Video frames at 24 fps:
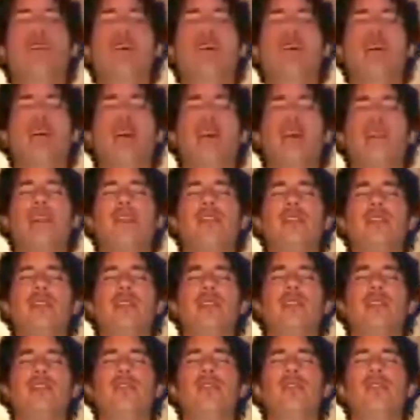I
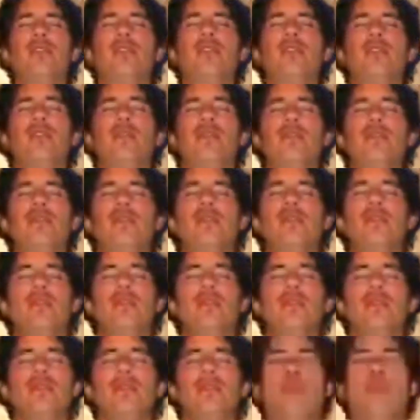start to
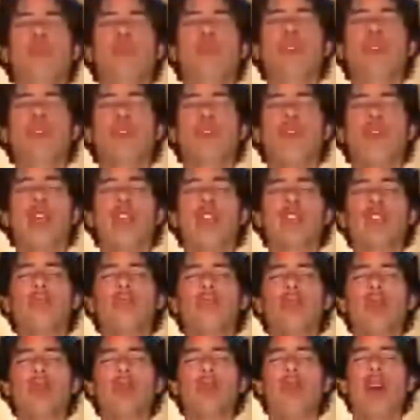
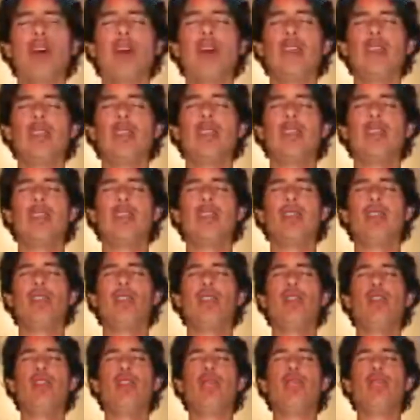stretch my body,
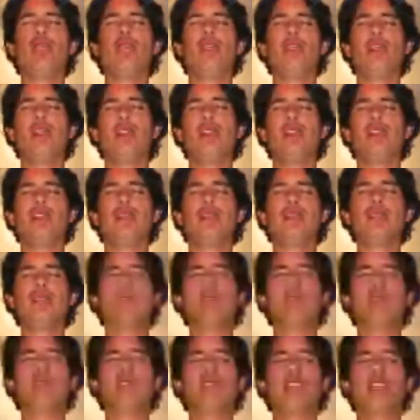opening
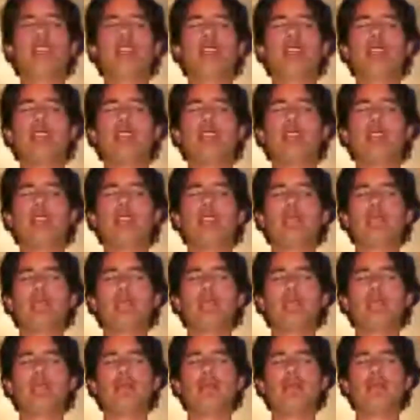the chest,
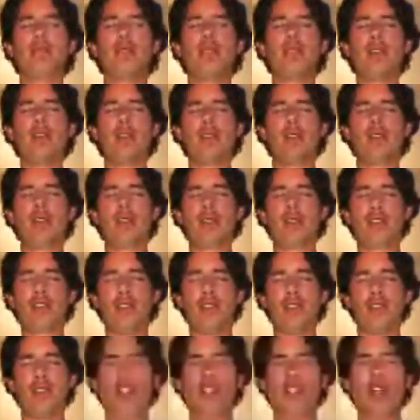
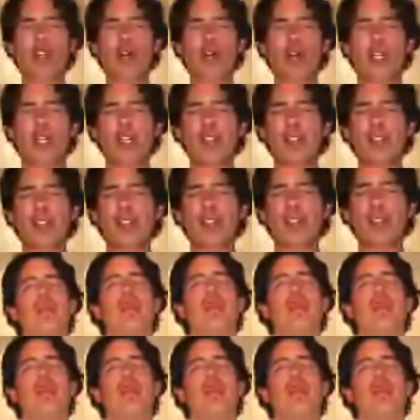yawning,